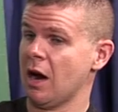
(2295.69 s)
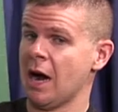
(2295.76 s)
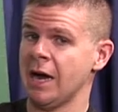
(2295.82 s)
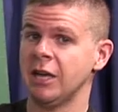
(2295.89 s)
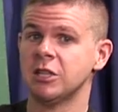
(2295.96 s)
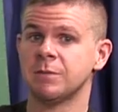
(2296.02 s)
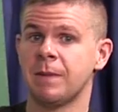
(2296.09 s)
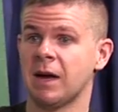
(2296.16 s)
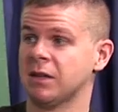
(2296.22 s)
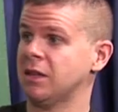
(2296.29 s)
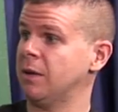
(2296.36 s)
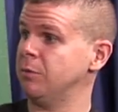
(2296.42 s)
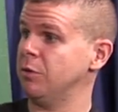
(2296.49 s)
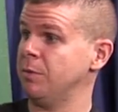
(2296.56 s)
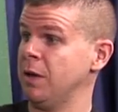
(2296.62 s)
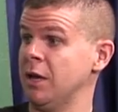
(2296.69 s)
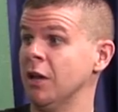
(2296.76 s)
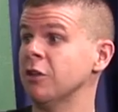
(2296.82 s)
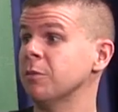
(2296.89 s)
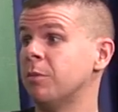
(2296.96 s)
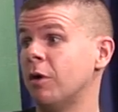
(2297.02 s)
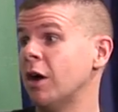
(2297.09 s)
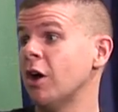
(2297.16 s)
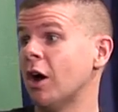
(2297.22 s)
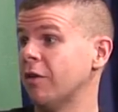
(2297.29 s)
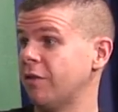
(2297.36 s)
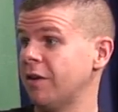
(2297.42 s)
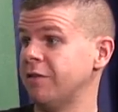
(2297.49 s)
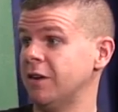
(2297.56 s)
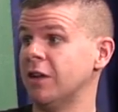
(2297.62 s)
I yep. expect them to be another playoff,
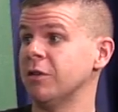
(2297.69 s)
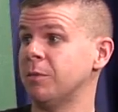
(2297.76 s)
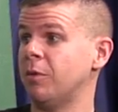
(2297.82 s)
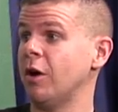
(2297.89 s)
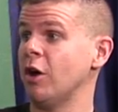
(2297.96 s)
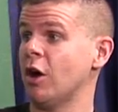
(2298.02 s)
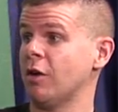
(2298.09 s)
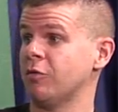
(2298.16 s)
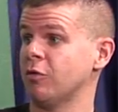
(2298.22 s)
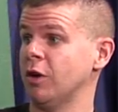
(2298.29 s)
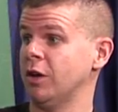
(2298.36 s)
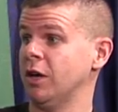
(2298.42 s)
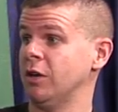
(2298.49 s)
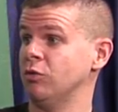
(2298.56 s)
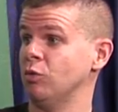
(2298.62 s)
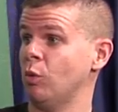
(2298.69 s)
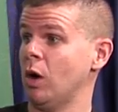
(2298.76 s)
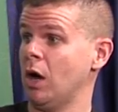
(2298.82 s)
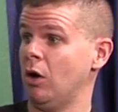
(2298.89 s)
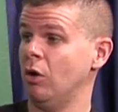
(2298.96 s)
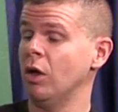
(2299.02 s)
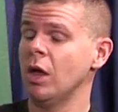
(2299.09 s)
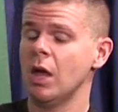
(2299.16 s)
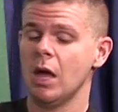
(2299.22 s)
have another playoff run as well.